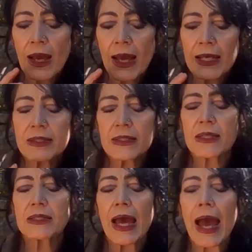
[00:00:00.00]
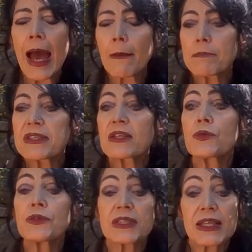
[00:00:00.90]
And this
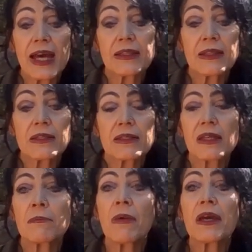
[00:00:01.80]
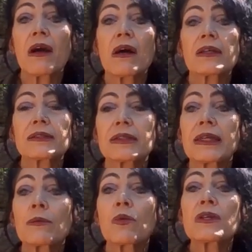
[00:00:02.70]
absolute sadness in my heart.
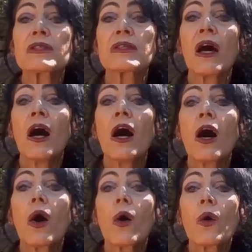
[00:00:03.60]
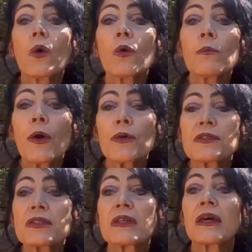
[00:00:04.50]
It was
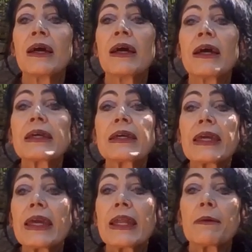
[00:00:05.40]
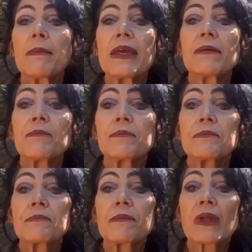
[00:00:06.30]
almost killing me.
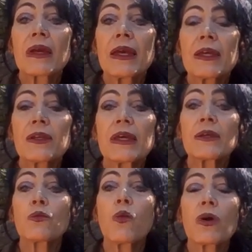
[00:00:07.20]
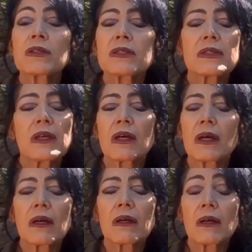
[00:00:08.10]
It was,
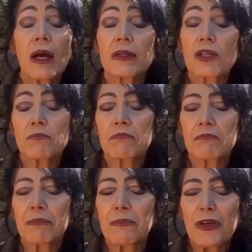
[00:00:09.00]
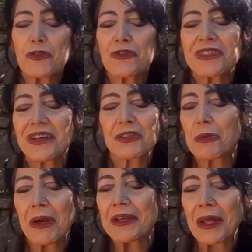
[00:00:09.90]
and I shouldn't start
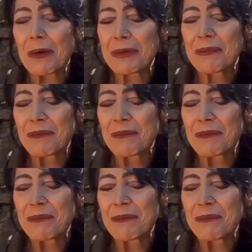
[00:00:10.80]
crying now.